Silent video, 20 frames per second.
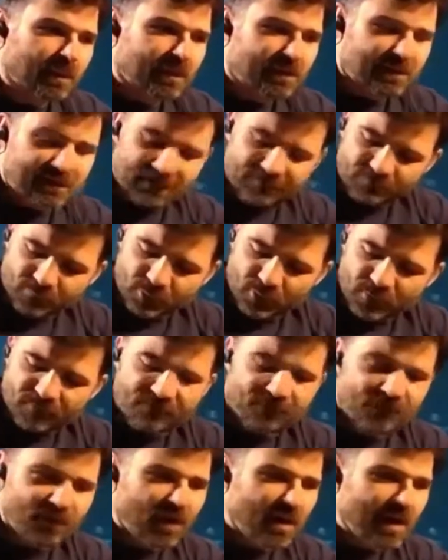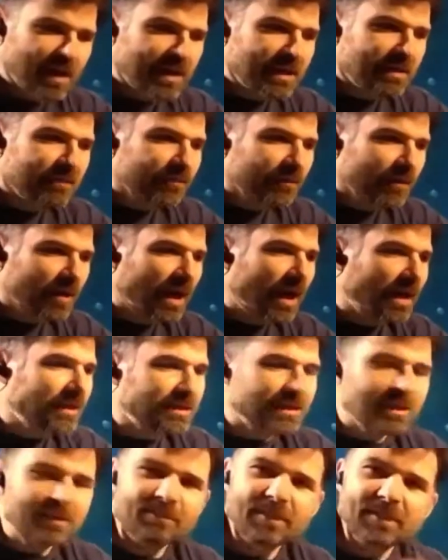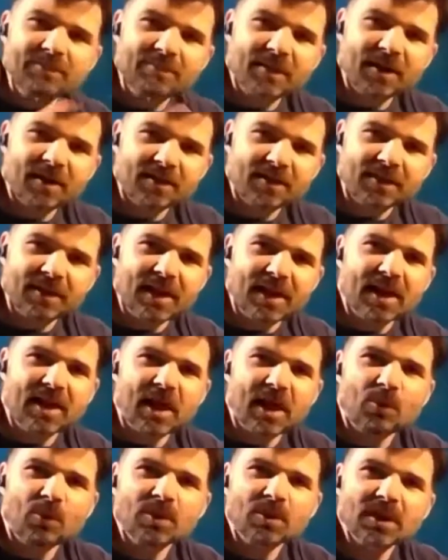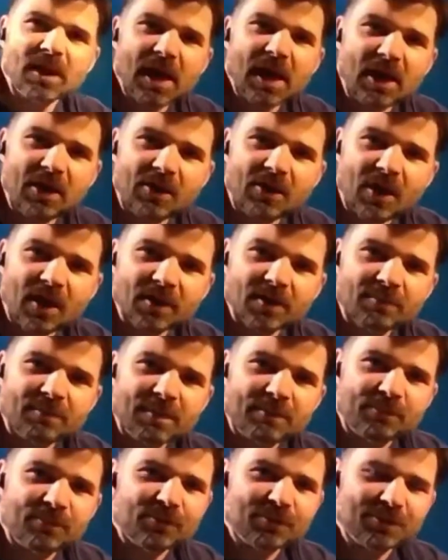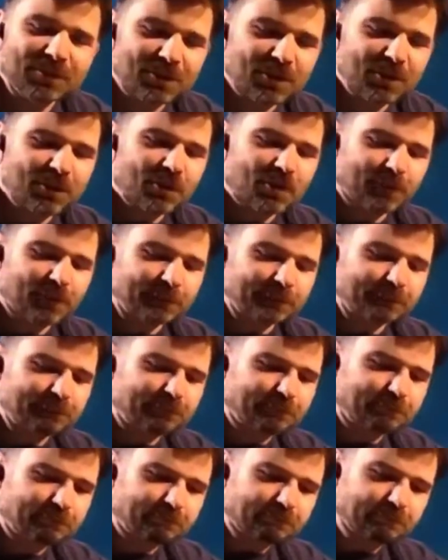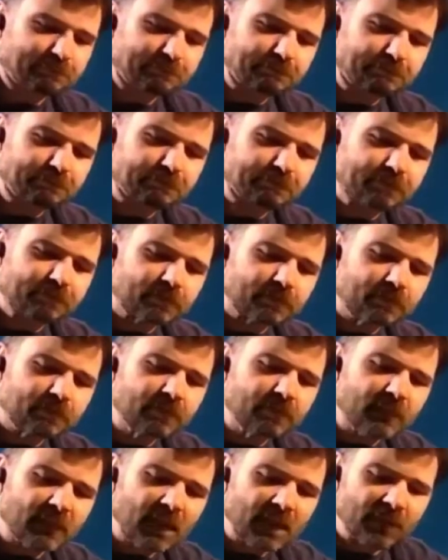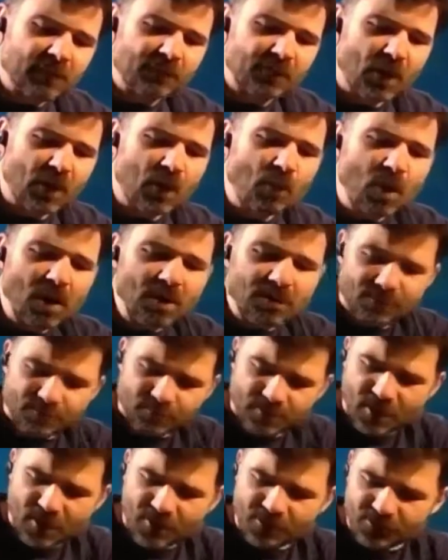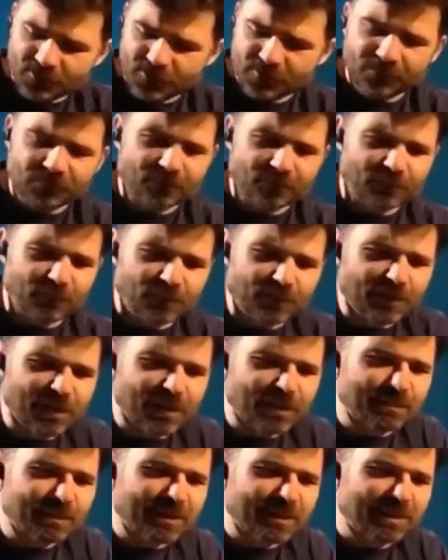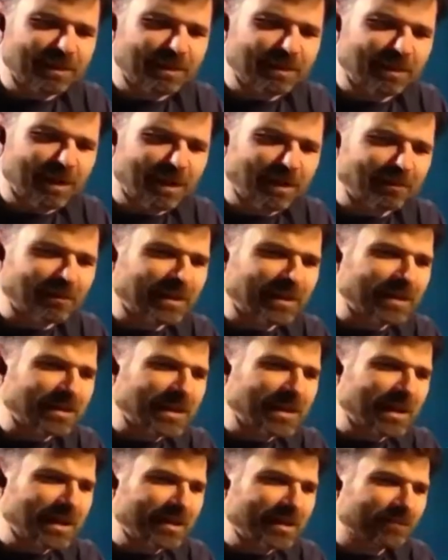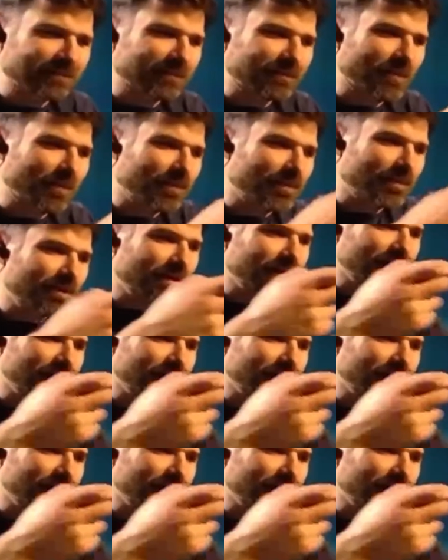7.5, I did a bit better than that. I wonder how other people got on. So I won't blow through for another minute and bring it down even more.